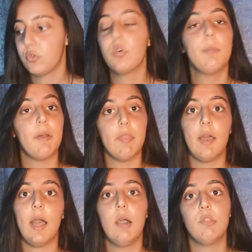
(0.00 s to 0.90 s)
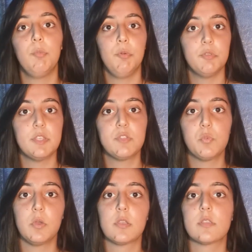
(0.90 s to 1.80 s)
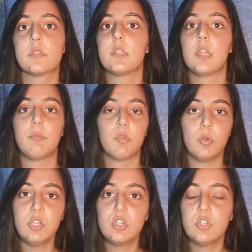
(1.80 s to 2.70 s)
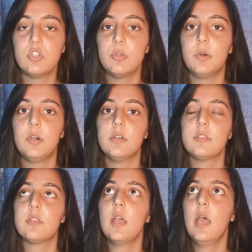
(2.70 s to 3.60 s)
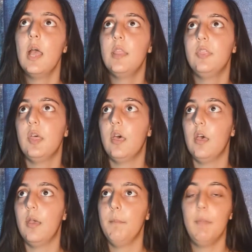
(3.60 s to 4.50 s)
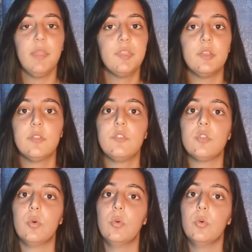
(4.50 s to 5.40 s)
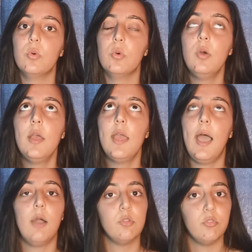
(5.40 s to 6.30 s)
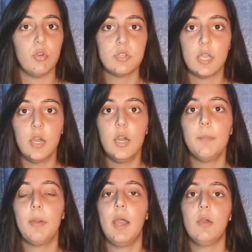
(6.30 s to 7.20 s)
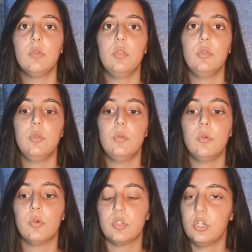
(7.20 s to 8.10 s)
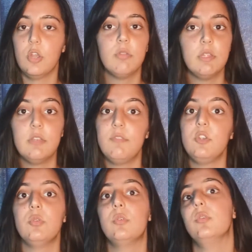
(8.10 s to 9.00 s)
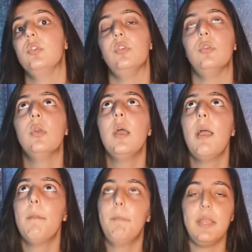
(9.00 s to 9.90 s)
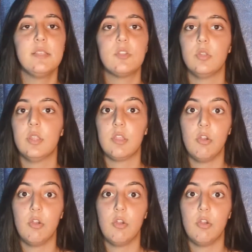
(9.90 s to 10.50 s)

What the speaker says: talk about that, how the process was, the types of questions you asked, the methods or how you wrote it up, how you got to know the individual, you based it on the